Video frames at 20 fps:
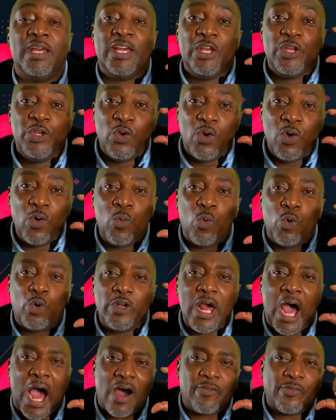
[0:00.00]
you
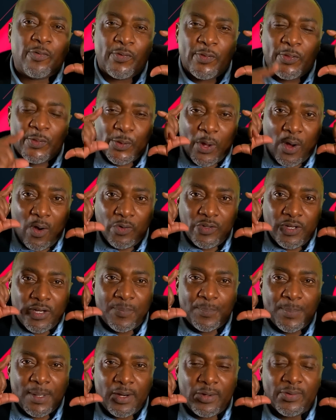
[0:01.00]
would have thought
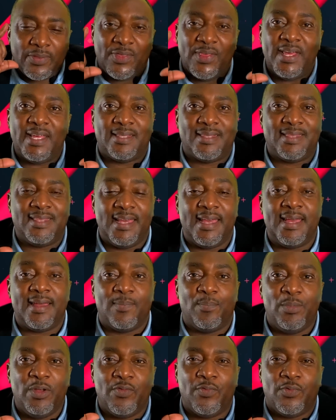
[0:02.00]
about this
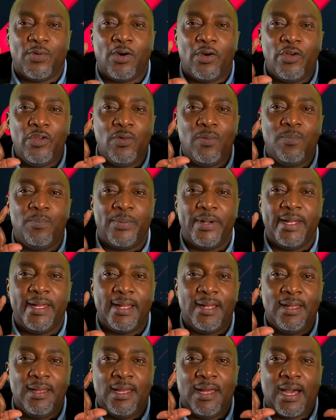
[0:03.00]
thing before you
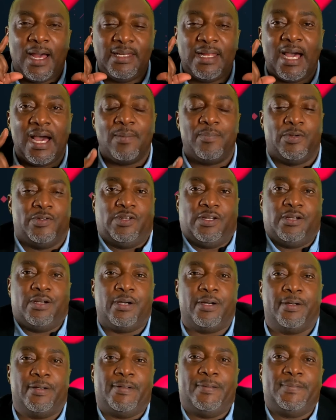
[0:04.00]
bring an armored
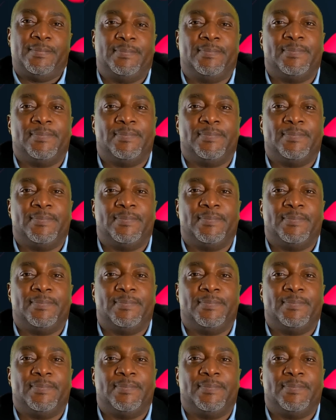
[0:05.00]
car,